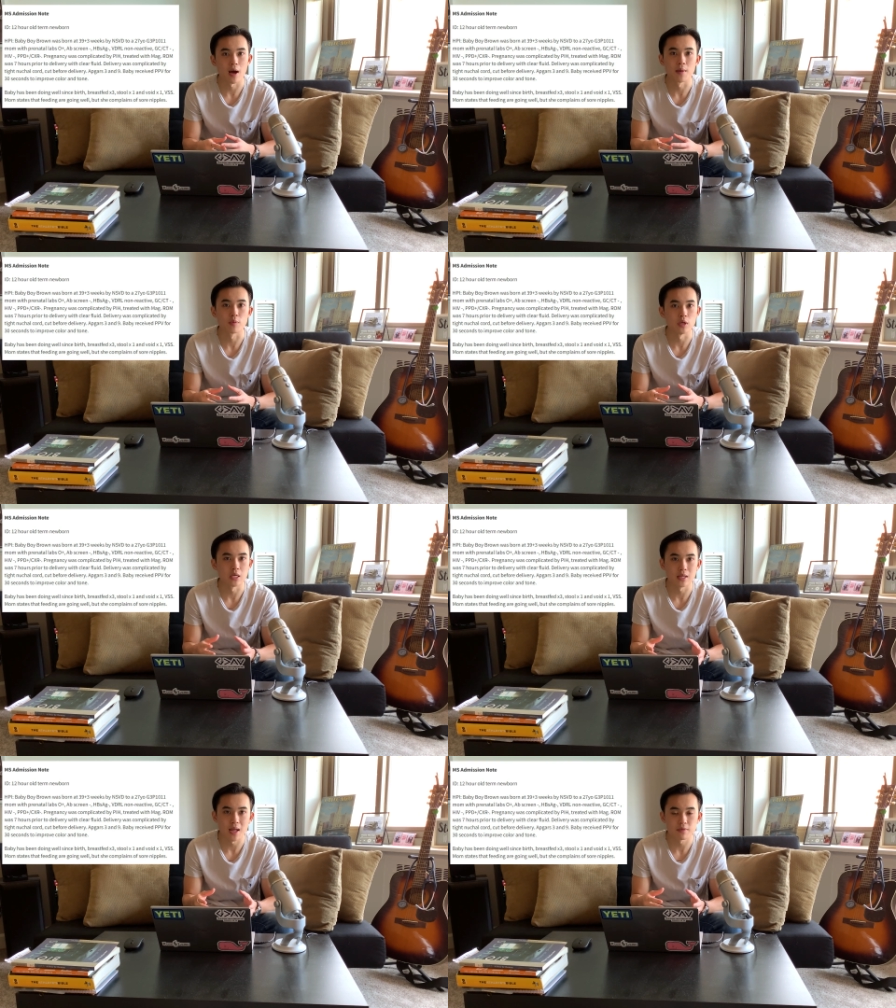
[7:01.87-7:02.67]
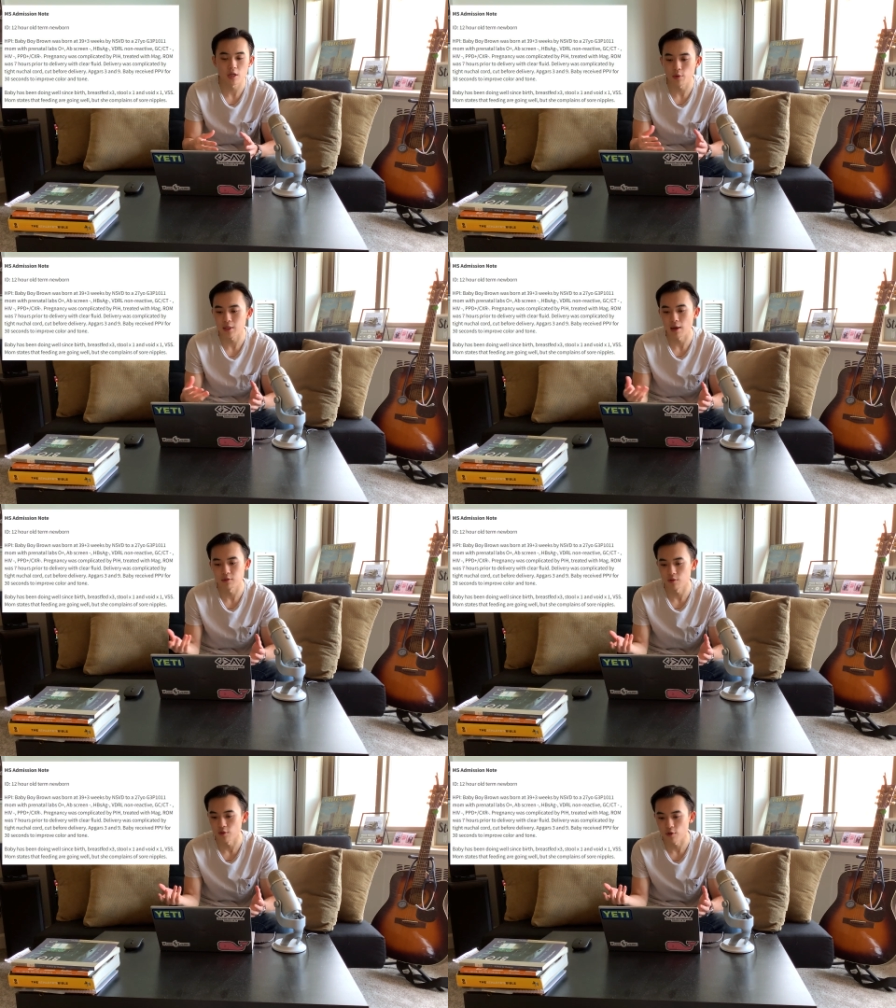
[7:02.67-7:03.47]
by preeclampsia
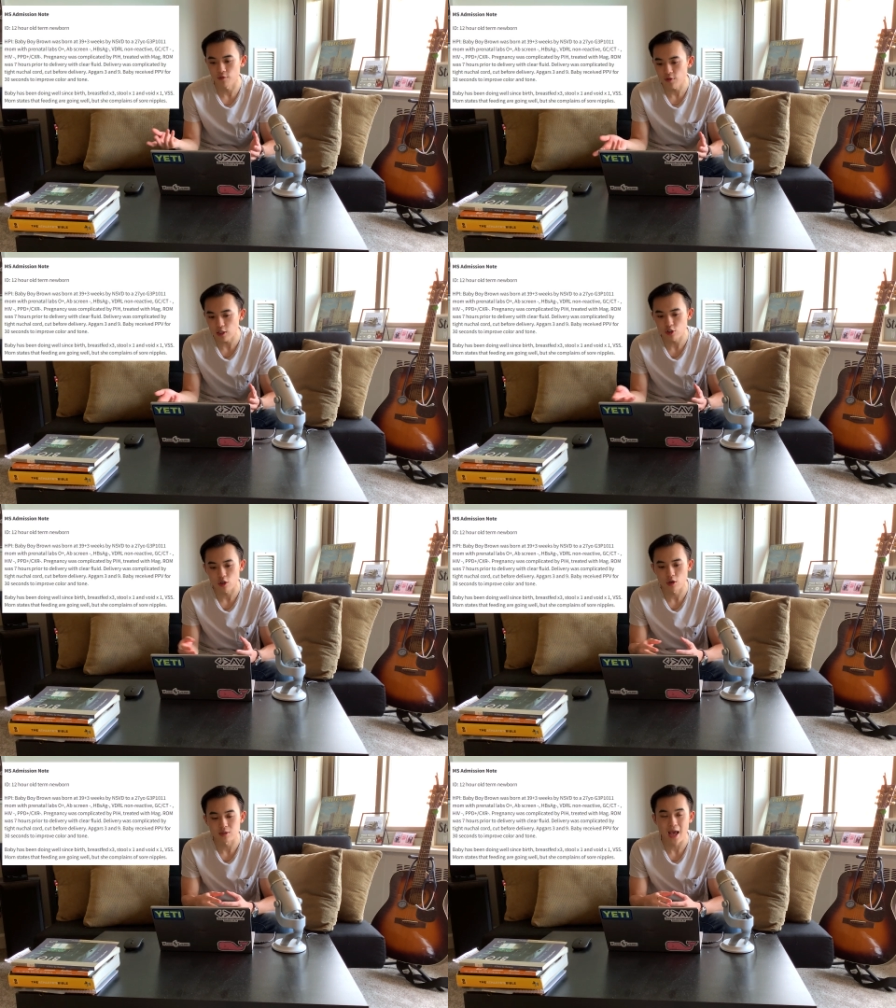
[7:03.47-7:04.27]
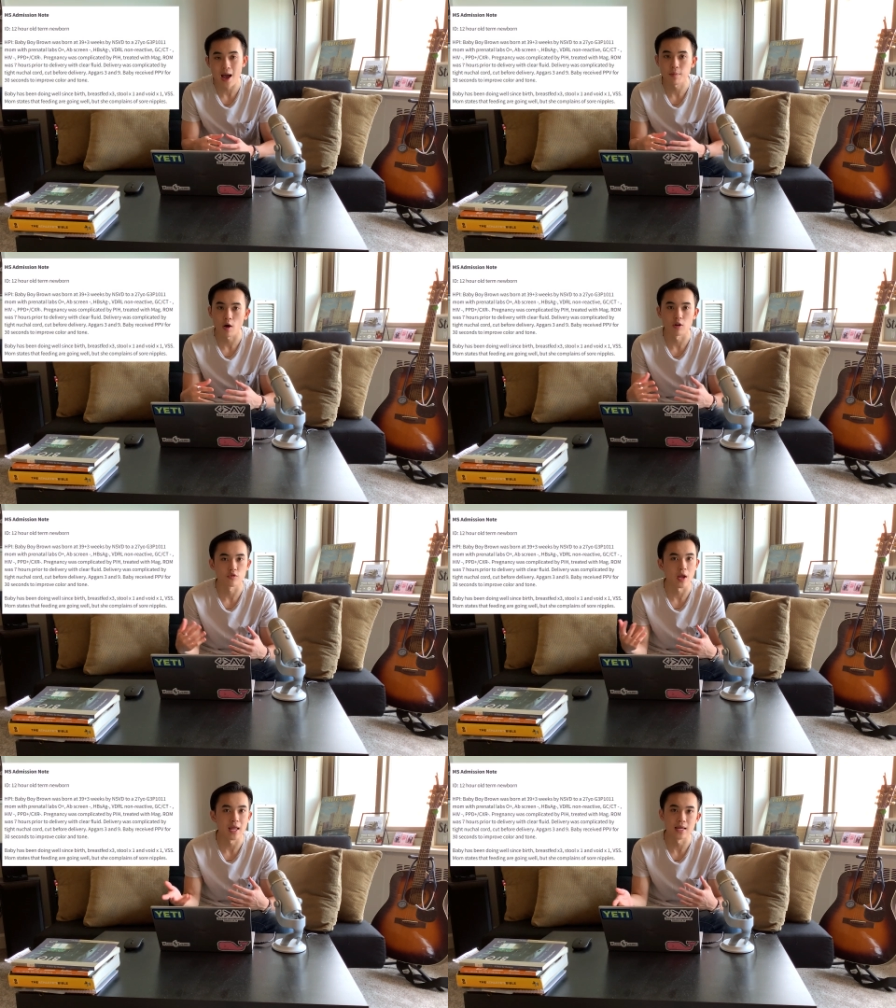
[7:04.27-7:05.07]
without severe features.
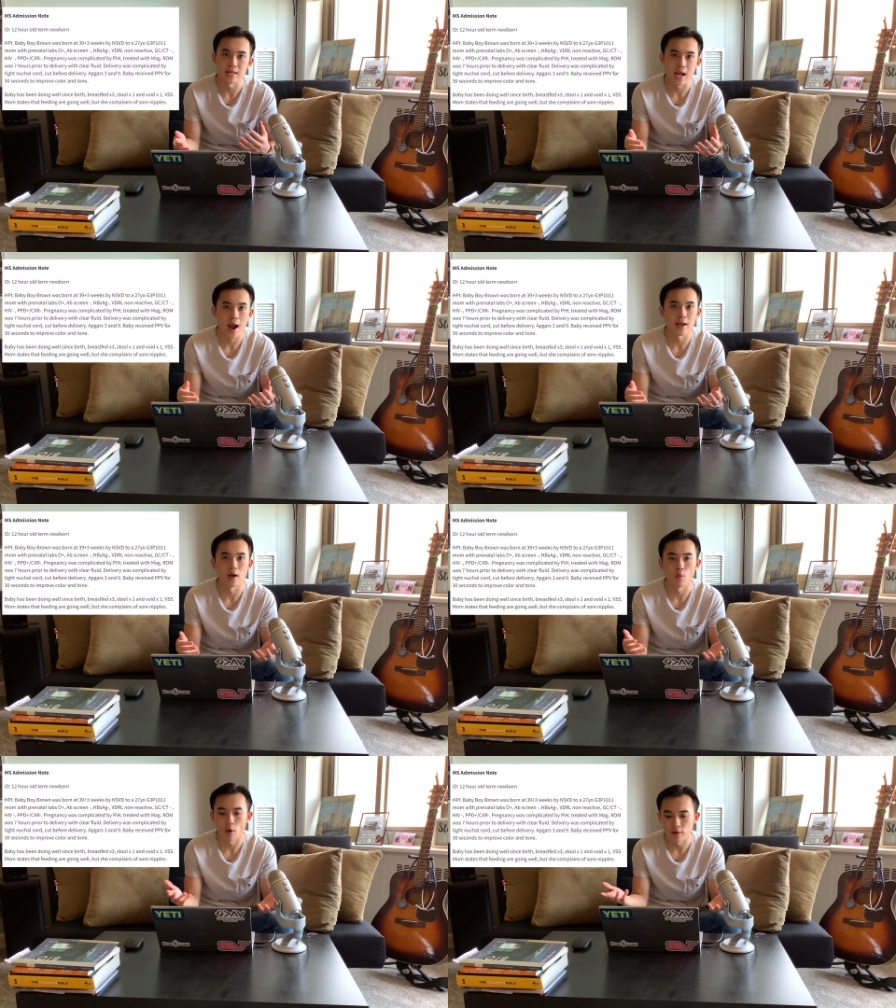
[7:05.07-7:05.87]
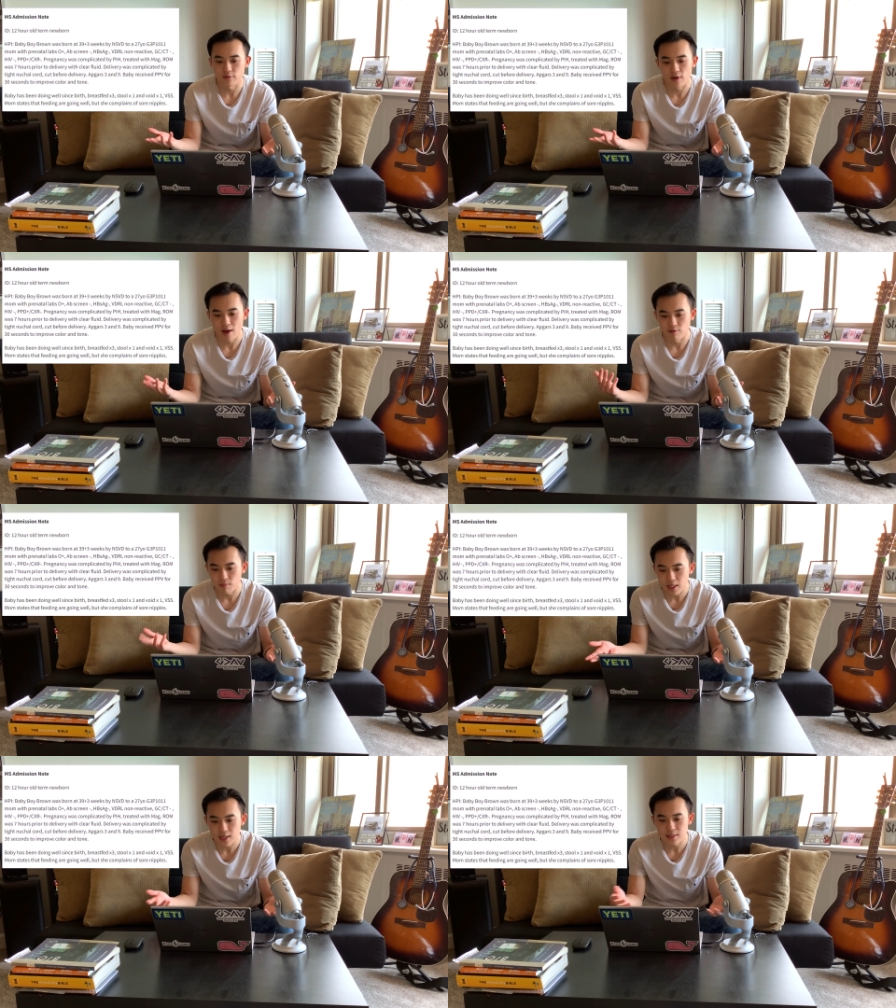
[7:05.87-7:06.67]
Apgars were 8 and 9 at 1 and 5
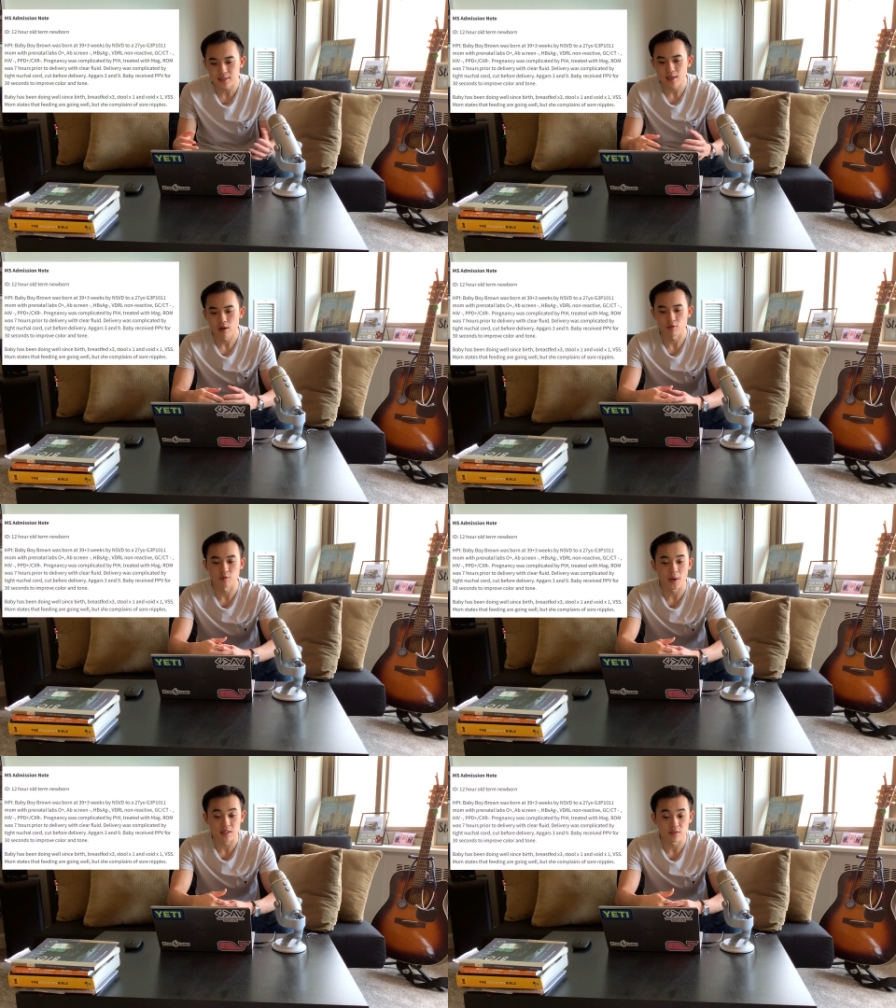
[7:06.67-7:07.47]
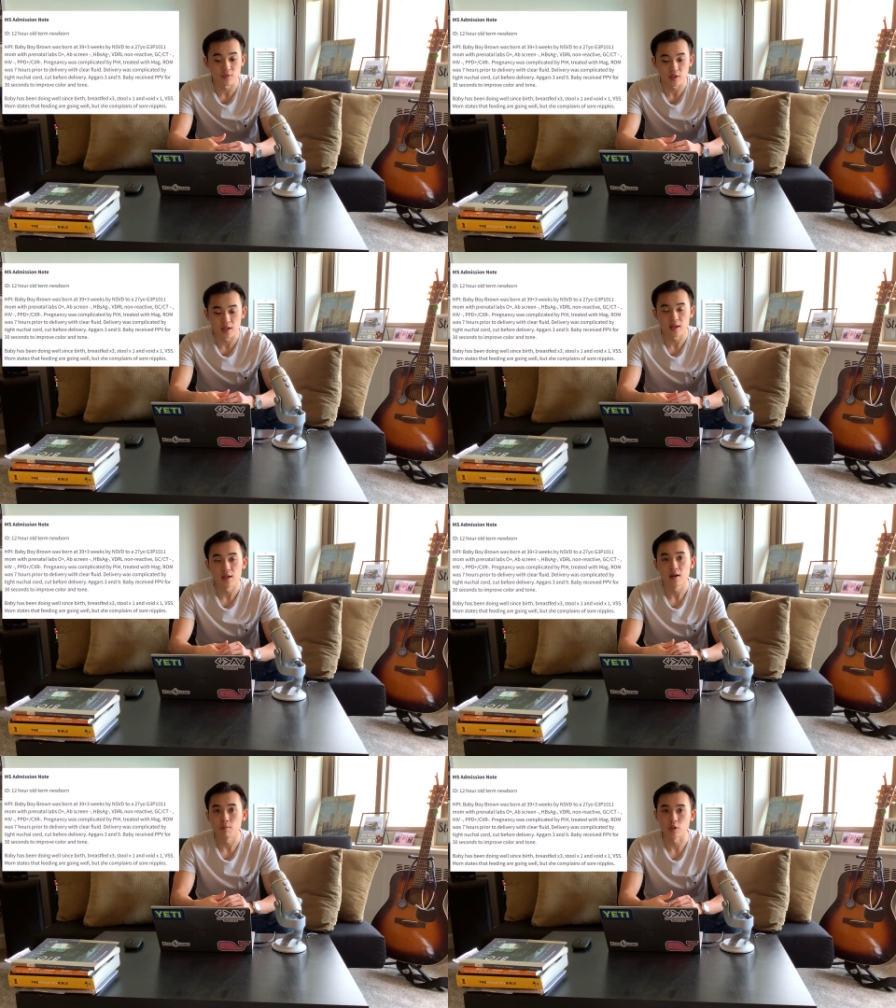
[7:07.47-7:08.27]
minutes, respectively.